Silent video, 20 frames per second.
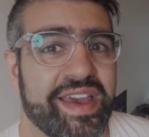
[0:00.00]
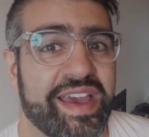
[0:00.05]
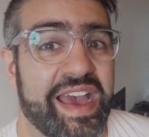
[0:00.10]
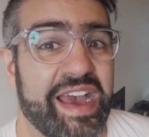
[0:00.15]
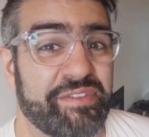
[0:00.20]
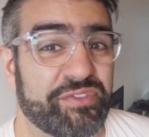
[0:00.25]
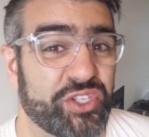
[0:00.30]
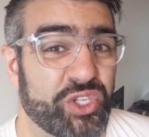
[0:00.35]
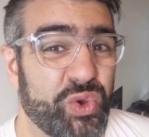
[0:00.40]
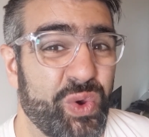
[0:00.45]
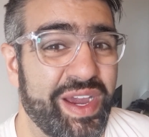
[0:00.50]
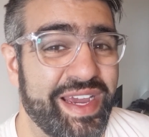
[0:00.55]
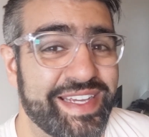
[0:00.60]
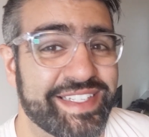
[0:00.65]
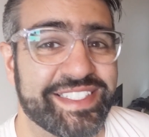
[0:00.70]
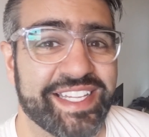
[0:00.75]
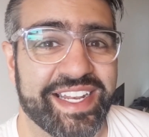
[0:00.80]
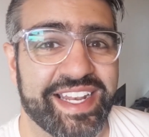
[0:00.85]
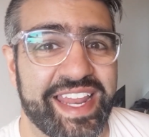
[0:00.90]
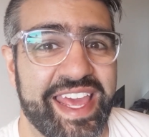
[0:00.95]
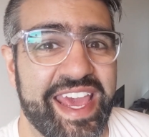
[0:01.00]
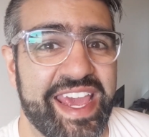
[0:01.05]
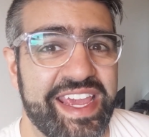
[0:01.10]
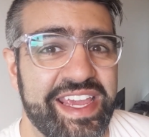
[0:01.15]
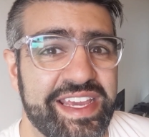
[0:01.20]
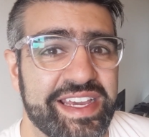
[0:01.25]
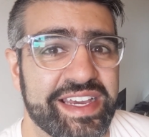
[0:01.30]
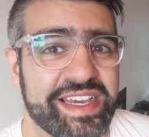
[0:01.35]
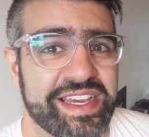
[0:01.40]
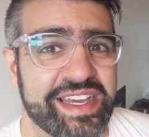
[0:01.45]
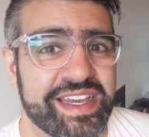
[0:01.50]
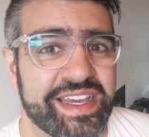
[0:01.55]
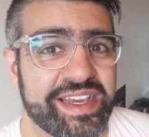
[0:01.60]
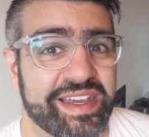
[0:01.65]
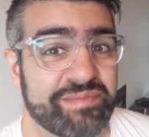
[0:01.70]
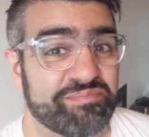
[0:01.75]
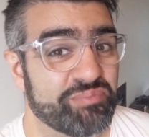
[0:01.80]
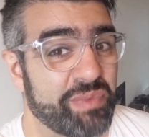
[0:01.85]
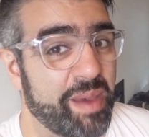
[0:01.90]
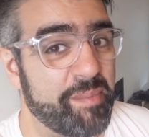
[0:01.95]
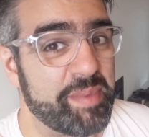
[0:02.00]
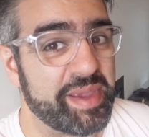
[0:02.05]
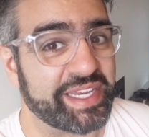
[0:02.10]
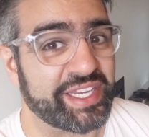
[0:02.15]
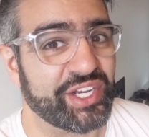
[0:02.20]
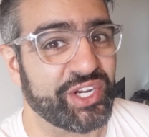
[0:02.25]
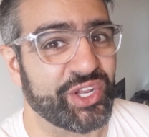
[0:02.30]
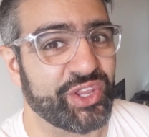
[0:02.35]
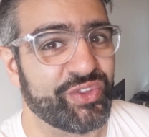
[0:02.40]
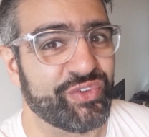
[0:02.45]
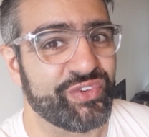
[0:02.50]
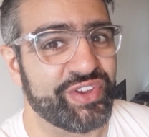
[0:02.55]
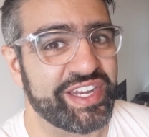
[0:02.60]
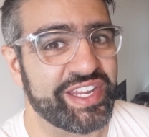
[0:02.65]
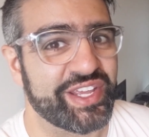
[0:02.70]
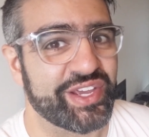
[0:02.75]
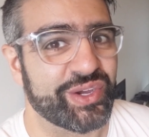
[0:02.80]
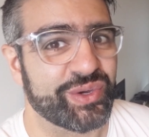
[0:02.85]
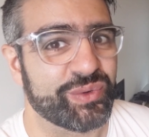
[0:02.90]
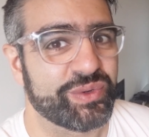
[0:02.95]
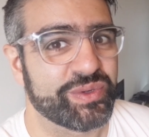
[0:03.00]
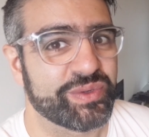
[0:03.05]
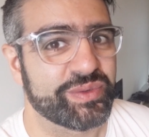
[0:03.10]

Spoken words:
After quite a delay, I'm making another video.